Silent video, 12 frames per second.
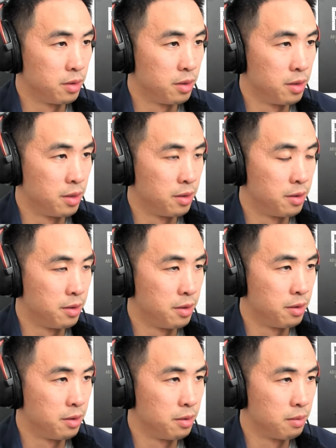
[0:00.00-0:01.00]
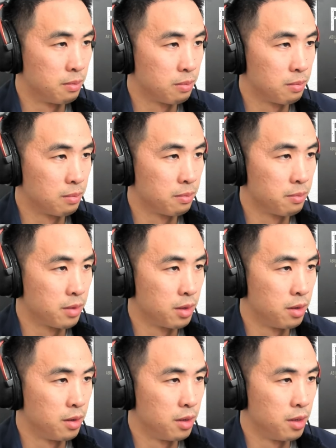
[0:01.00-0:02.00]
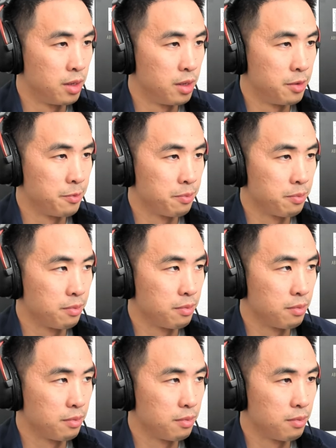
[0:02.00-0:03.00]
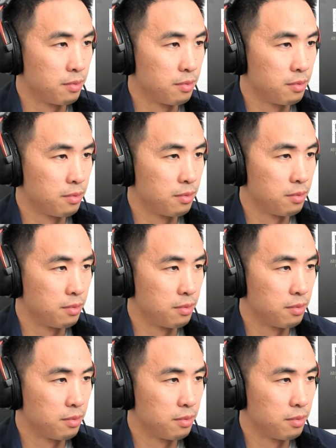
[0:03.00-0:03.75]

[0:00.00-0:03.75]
Nobody speaks.